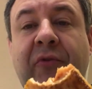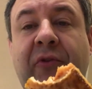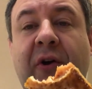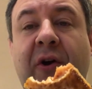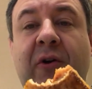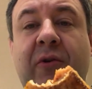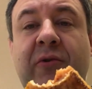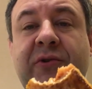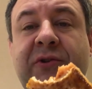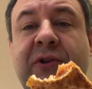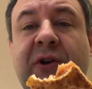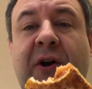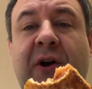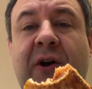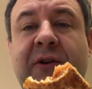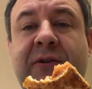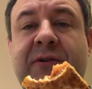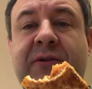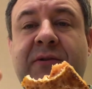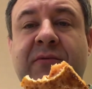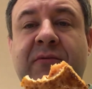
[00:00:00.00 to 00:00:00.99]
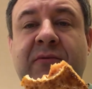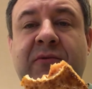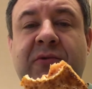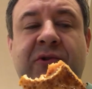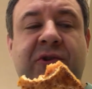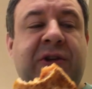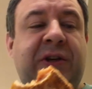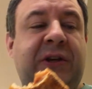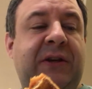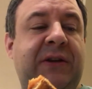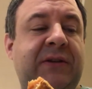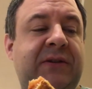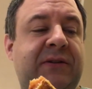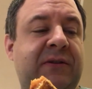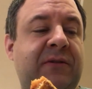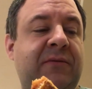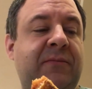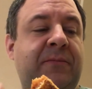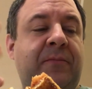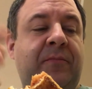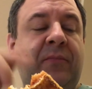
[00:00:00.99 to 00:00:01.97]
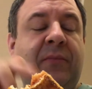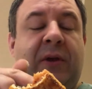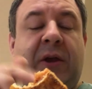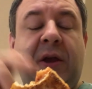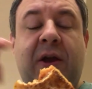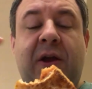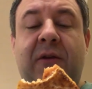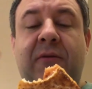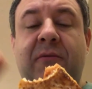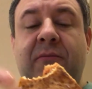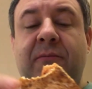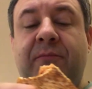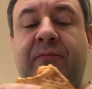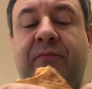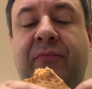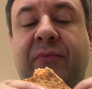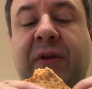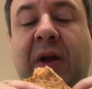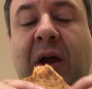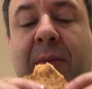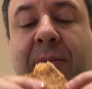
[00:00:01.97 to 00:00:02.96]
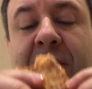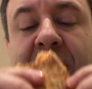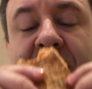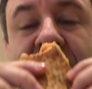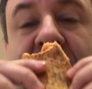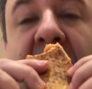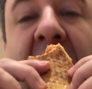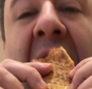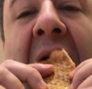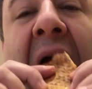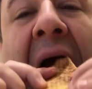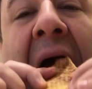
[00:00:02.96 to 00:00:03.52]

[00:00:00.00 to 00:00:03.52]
dough, sauce, cheese, and toppings.